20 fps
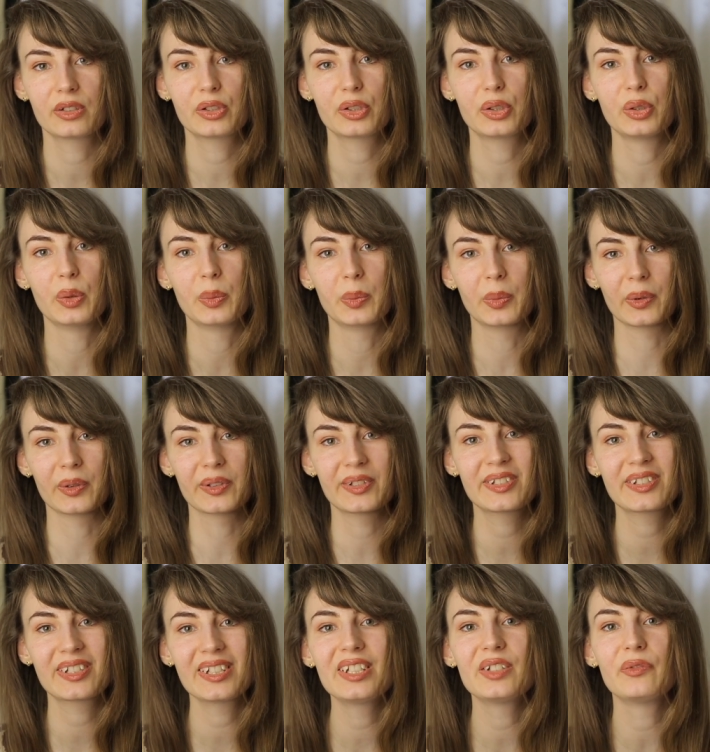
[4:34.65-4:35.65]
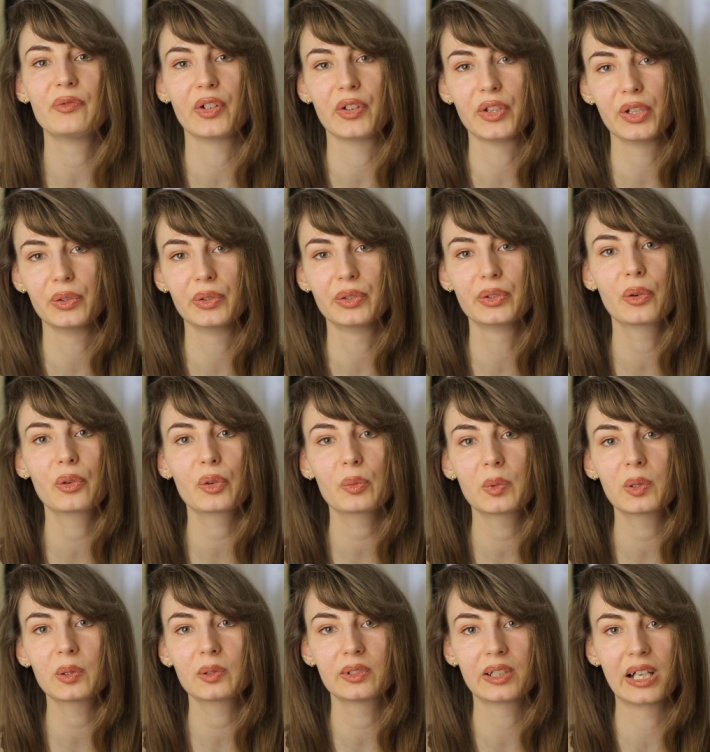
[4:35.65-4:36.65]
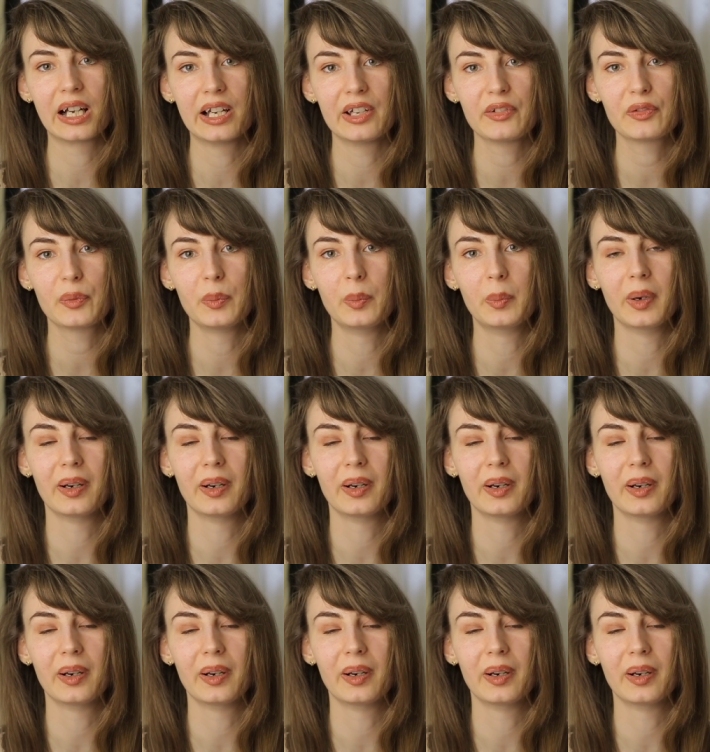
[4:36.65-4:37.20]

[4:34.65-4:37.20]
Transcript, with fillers: to proceed with your normal life